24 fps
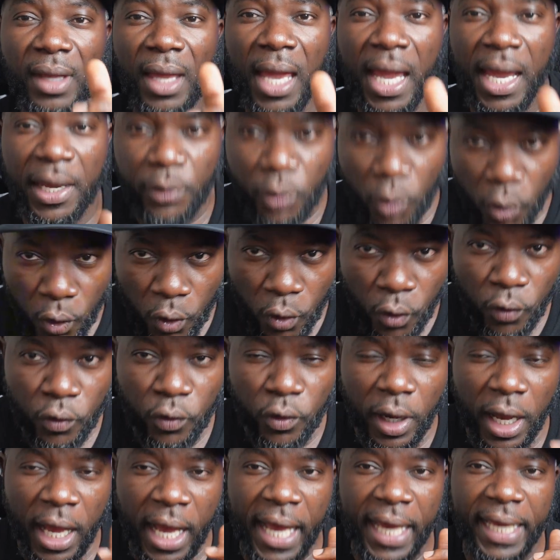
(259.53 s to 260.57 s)

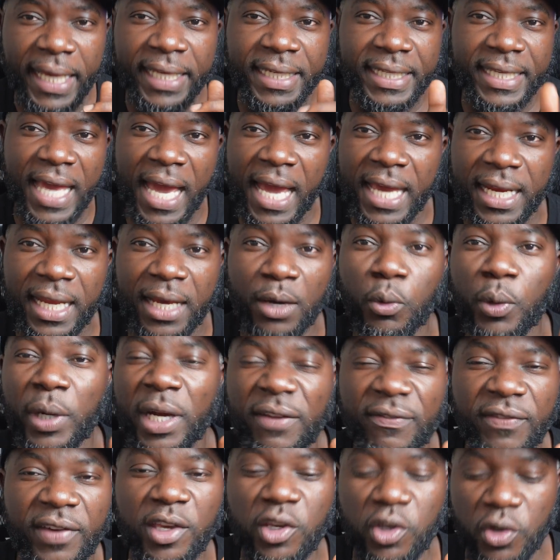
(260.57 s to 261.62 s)
in Ghana,
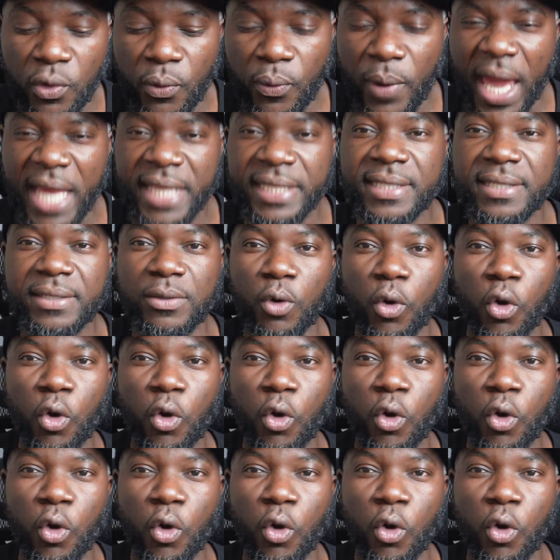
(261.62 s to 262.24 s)
whenever you rent